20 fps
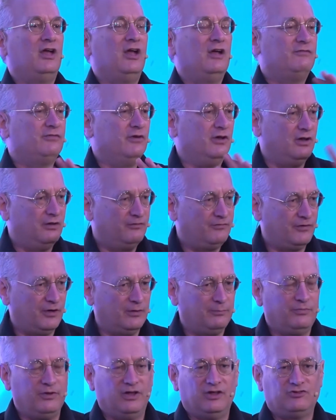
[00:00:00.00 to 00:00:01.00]

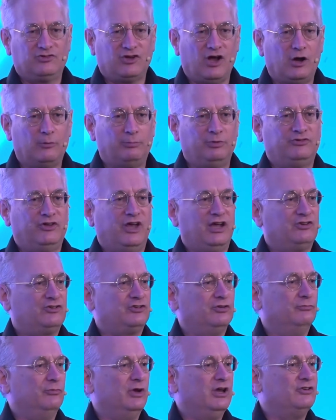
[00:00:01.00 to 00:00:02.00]
for child
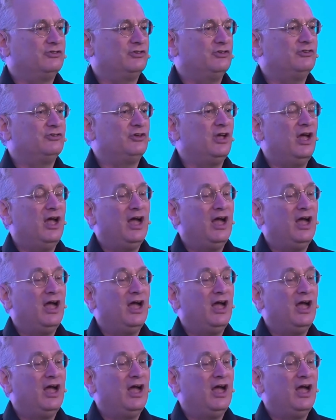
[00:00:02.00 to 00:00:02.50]
protection reasons.